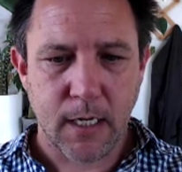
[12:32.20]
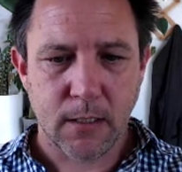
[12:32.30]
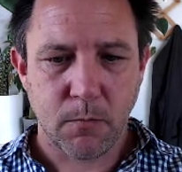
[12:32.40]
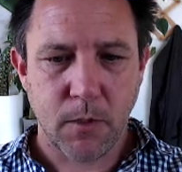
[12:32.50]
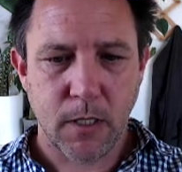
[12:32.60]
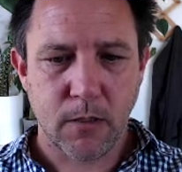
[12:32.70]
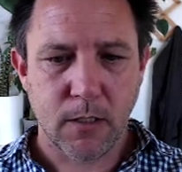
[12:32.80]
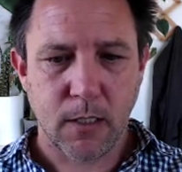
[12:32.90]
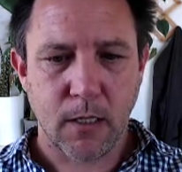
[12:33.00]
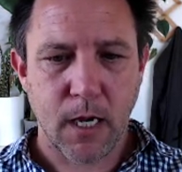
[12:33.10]
is we're
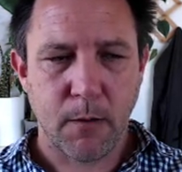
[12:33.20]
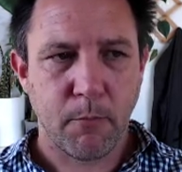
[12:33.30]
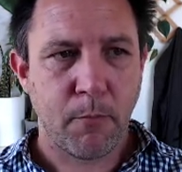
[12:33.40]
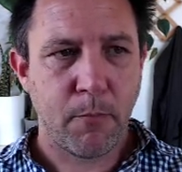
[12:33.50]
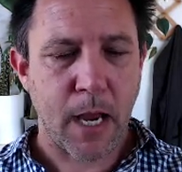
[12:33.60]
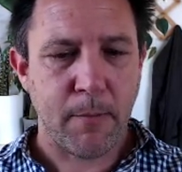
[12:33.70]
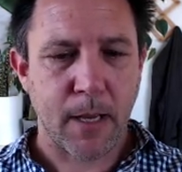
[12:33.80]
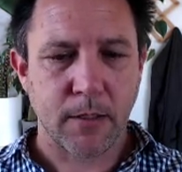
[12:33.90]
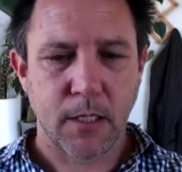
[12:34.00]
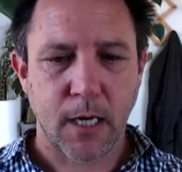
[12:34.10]
using
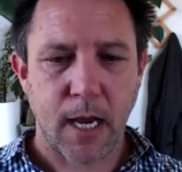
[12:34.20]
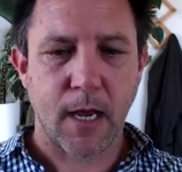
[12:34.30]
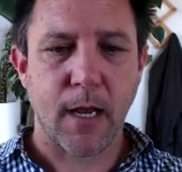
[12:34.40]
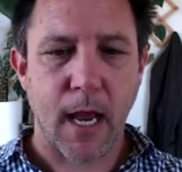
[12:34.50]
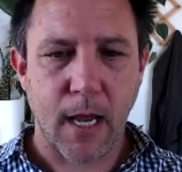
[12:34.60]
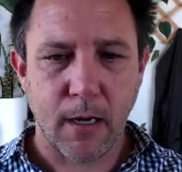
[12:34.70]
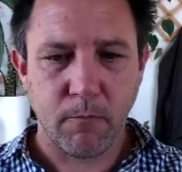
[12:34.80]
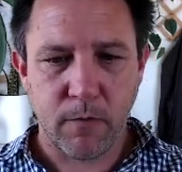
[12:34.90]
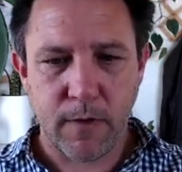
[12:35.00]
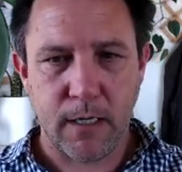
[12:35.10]
PayPal checkout,
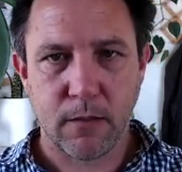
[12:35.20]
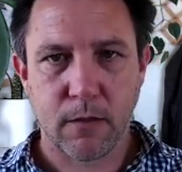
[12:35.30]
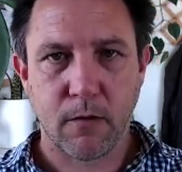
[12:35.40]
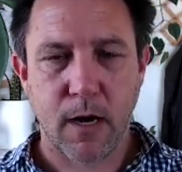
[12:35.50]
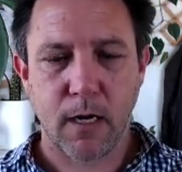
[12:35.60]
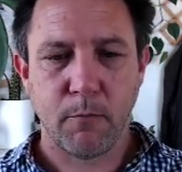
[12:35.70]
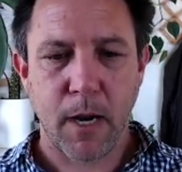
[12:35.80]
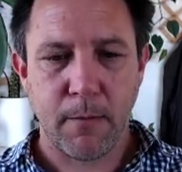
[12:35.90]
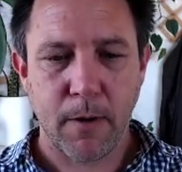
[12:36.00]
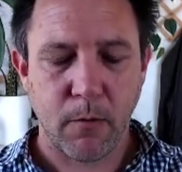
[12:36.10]
and we've integrated
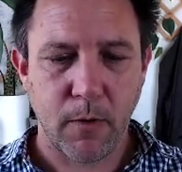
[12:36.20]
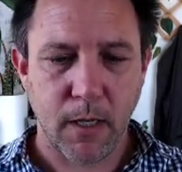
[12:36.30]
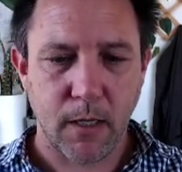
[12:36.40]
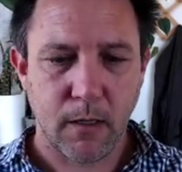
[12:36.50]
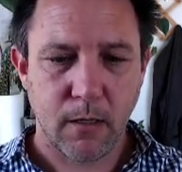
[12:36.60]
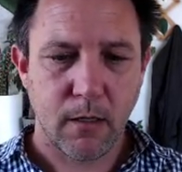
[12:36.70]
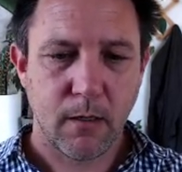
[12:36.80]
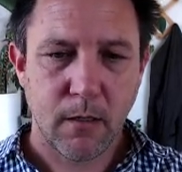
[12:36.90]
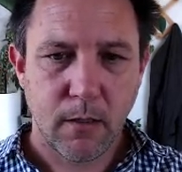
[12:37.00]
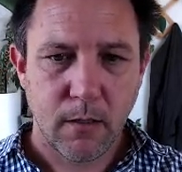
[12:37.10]
PayPal within
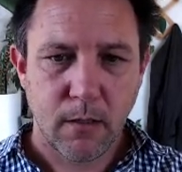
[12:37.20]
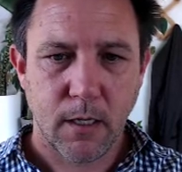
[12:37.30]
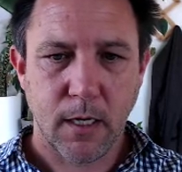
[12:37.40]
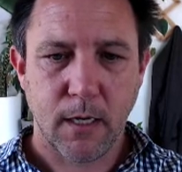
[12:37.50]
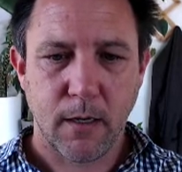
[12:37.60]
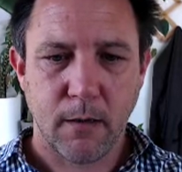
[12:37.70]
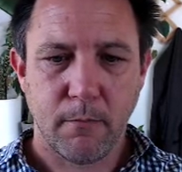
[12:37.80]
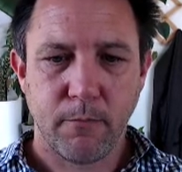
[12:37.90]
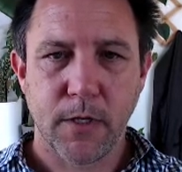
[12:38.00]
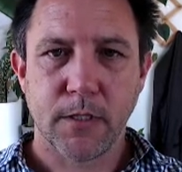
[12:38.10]

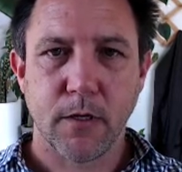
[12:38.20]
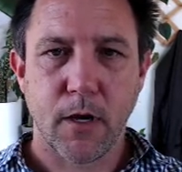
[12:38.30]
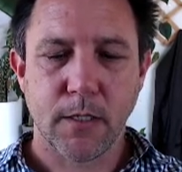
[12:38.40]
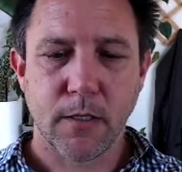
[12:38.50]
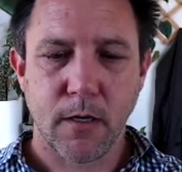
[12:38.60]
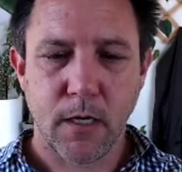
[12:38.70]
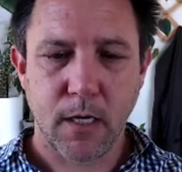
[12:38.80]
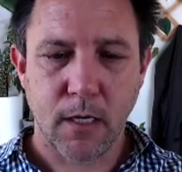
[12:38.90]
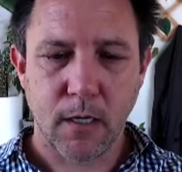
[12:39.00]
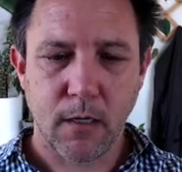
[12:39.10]
the site, so you
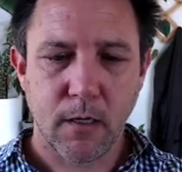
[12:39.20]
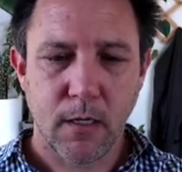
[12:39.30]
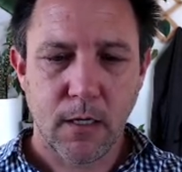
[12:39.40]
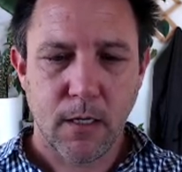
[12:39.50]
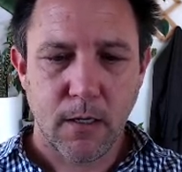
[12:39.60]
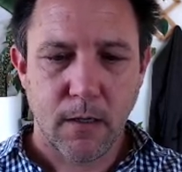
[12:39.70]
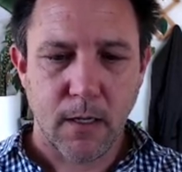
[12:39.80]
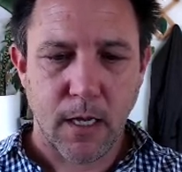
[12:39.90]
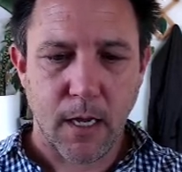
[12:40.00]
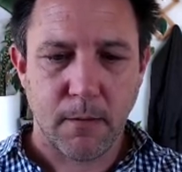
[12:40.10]
can
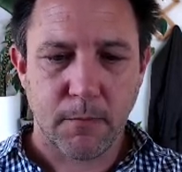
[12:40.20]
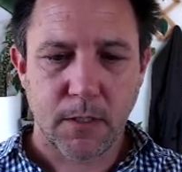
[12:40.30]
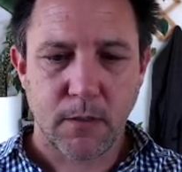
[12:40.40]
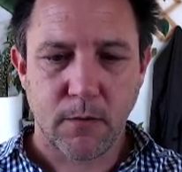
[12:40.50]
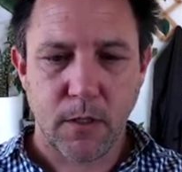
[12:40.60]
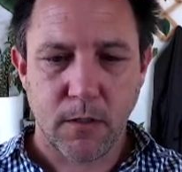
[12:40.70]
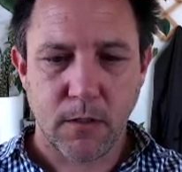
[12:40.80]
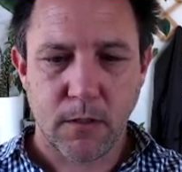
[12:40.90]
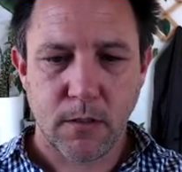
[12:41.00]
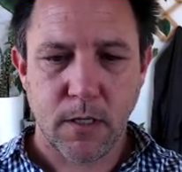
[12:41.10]
still
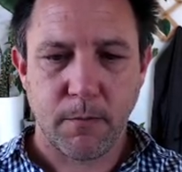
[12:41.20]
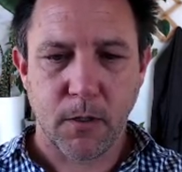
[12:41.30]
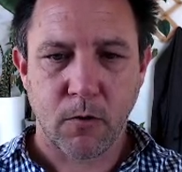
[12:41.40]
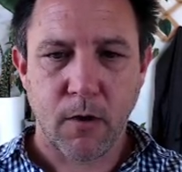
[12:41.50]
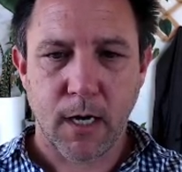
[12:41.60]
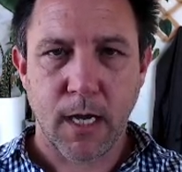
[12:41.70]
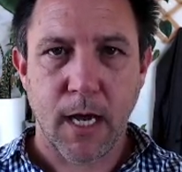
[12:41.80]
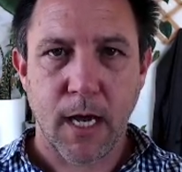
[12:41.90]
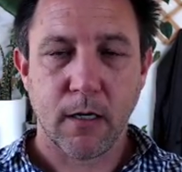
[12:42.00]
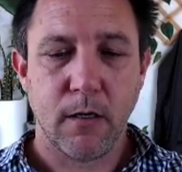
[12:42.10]
use debit or credit
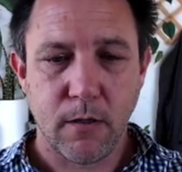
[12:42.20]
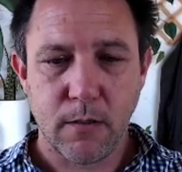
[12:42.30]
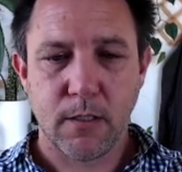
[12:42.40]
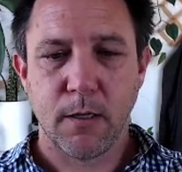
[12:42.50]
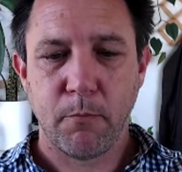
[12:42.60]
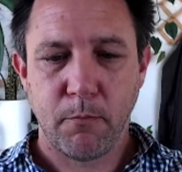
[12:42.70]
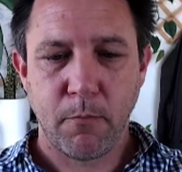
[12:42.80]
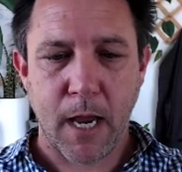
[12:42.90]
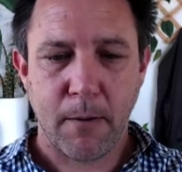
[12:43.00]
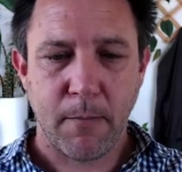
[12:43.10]
card using the
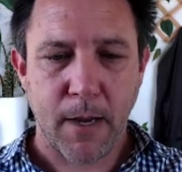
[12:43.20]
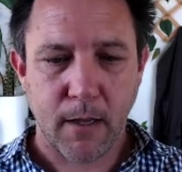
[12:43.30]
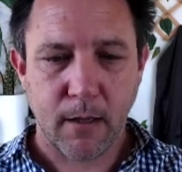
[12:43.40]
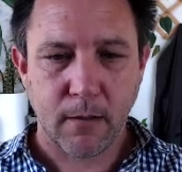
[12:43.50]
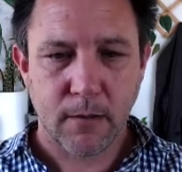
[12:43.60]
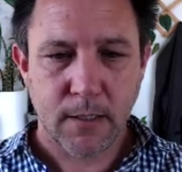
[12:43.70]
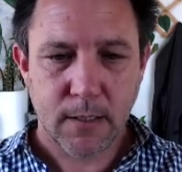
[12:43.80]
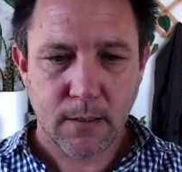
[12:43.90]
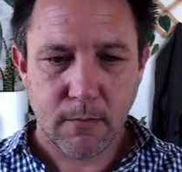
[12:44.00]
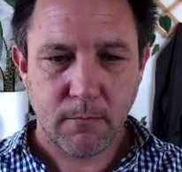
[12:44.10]
PayPal
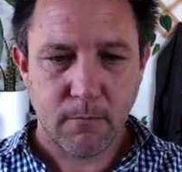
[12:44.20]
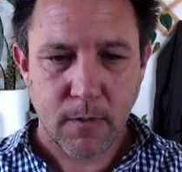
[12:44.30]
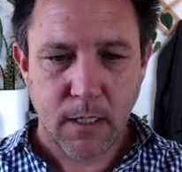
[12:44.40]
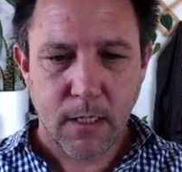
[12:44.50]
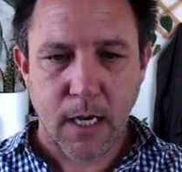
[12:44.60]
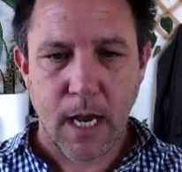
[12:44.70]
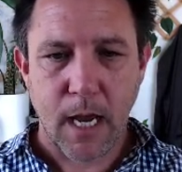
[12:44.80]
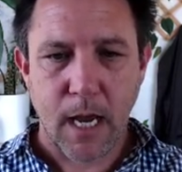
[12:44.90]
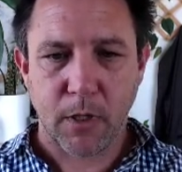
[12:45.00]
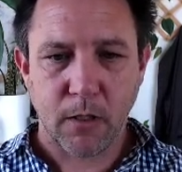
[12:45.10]
system,
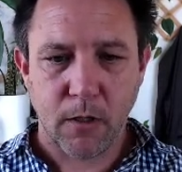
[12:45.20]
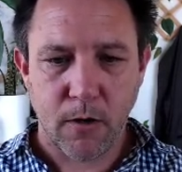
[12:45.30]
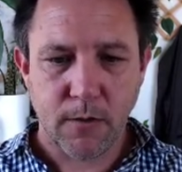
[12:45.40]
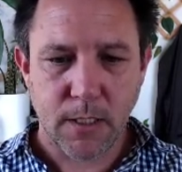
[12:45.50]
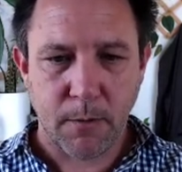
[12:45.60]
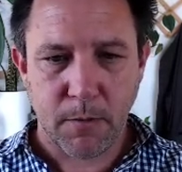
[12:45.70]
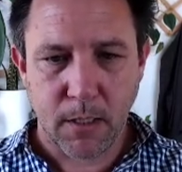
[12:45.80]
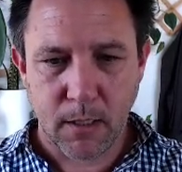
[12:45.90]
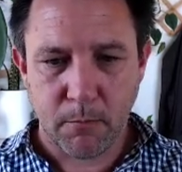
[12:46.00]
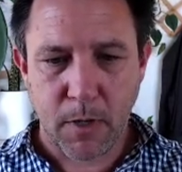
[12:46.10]
but it loads up
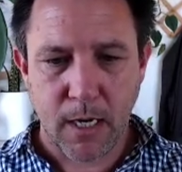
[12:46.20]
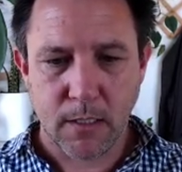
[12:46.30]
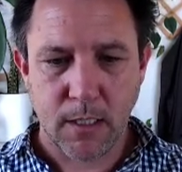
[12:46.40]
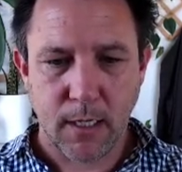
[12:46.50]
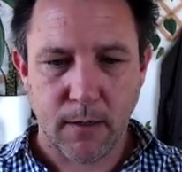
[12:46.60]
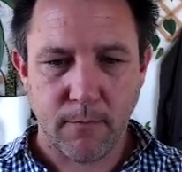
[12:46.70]
in the page here.